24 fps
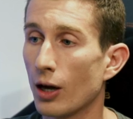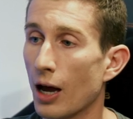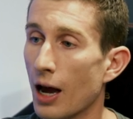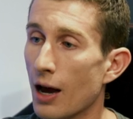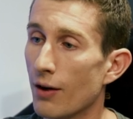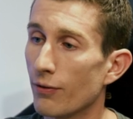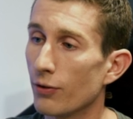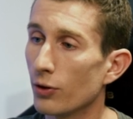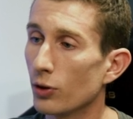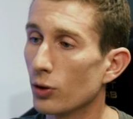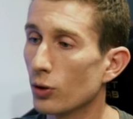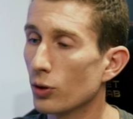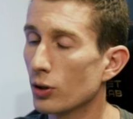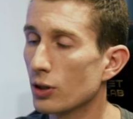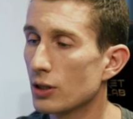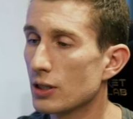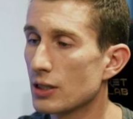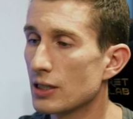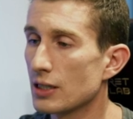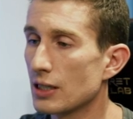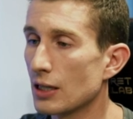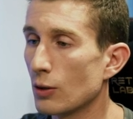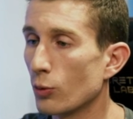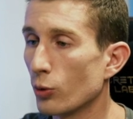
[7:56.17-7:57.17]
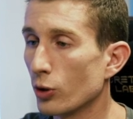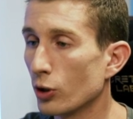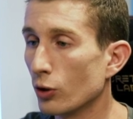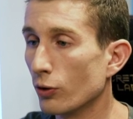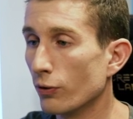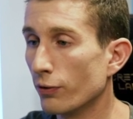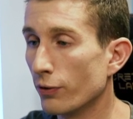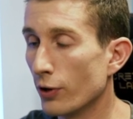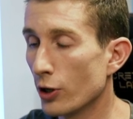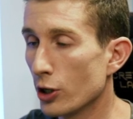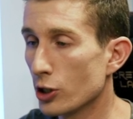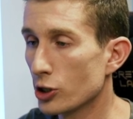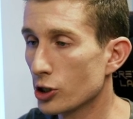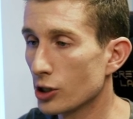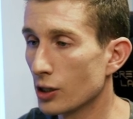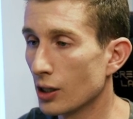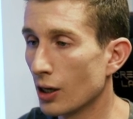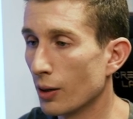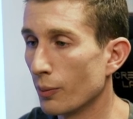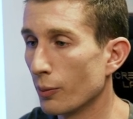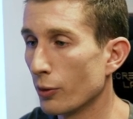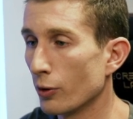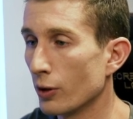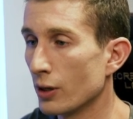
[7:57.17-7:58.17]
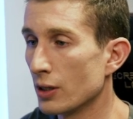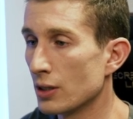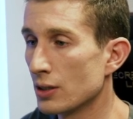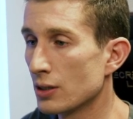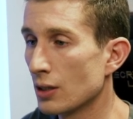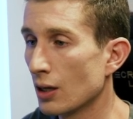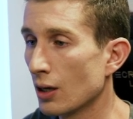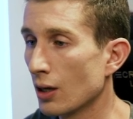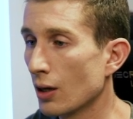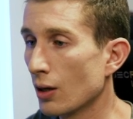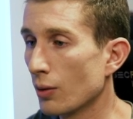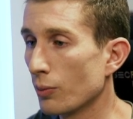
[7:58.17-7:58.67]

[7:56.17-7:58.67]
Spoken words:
have a look to see what your version number is,